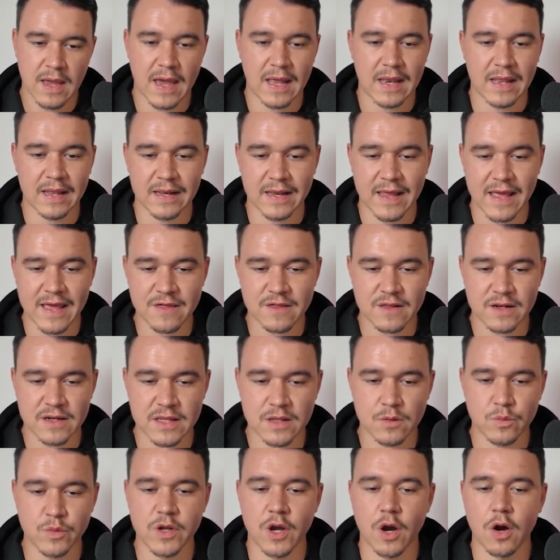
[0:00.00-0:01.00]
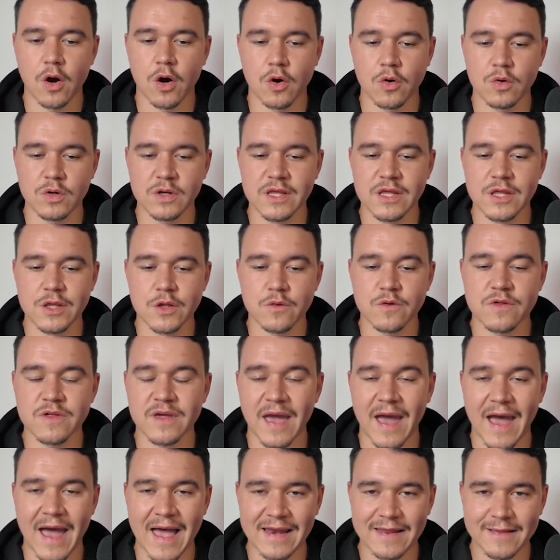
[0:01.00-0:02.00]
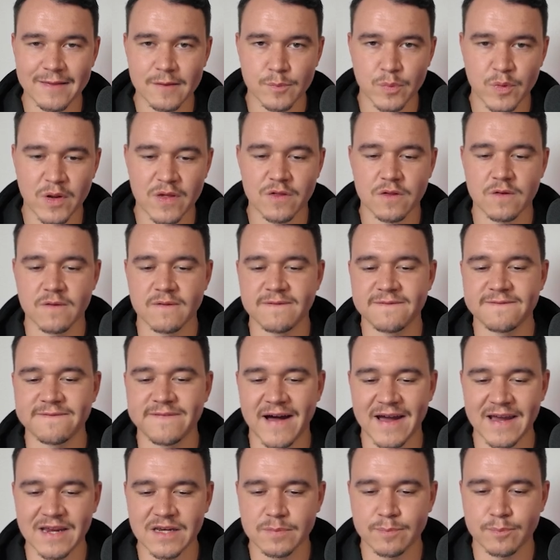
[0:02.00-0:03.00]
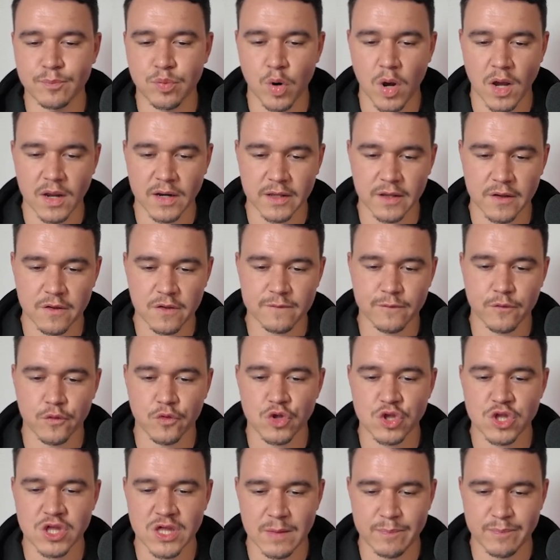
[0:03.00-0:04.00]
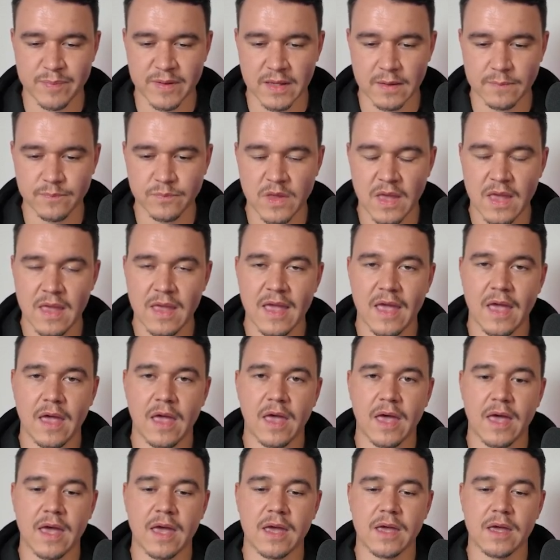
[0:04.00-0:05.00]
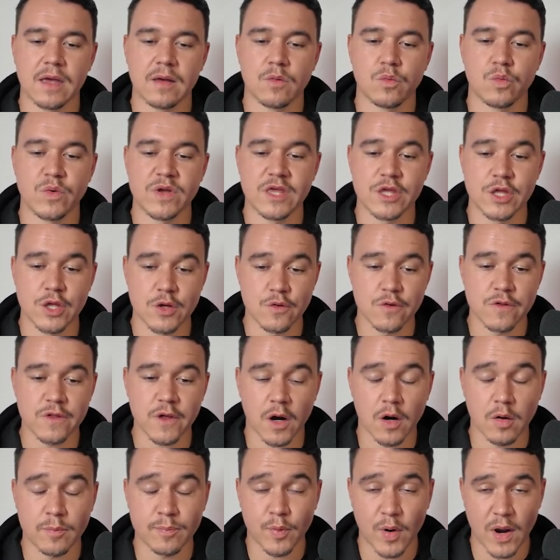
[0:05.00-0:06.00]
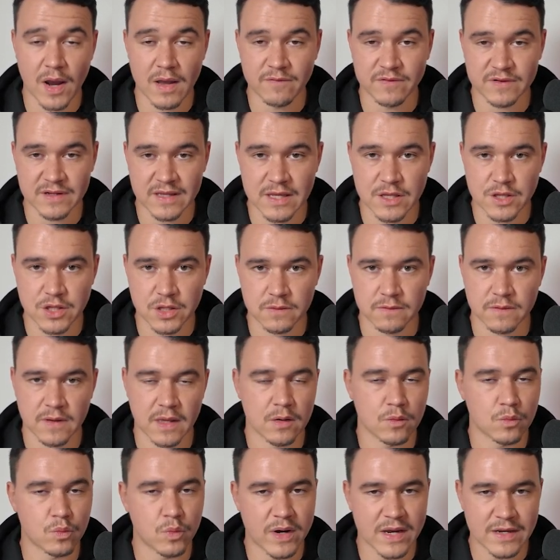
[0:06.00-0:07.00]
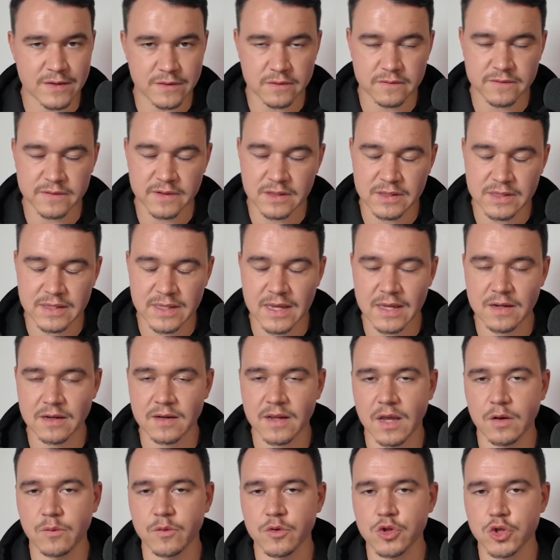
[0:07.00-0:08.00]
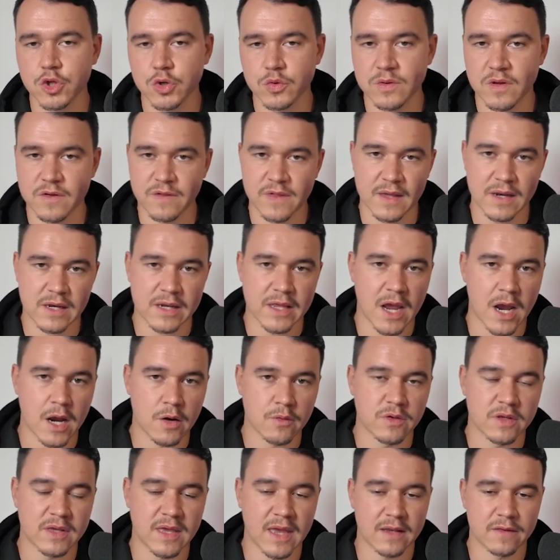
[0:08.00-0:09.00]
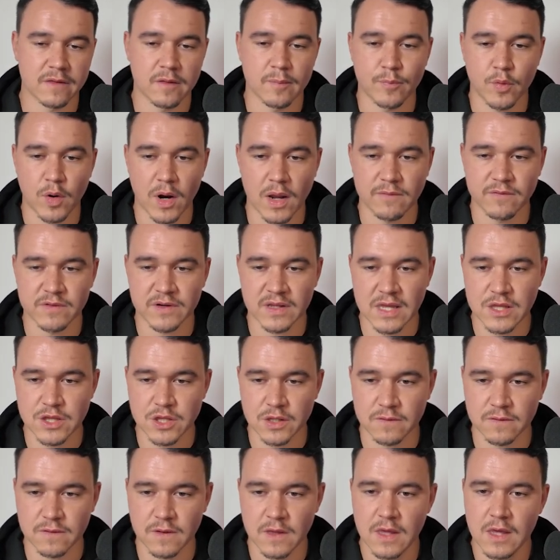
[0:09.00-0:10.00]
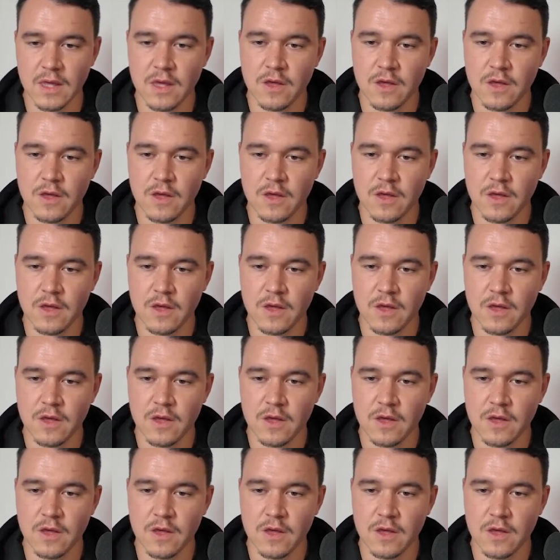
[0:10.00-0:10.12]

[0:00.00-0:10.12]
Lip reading: And then lastly, we only use AliExpress to find products for shipping, and we use our private agent. And wait until the end, I will show you exactly how you get the private agent.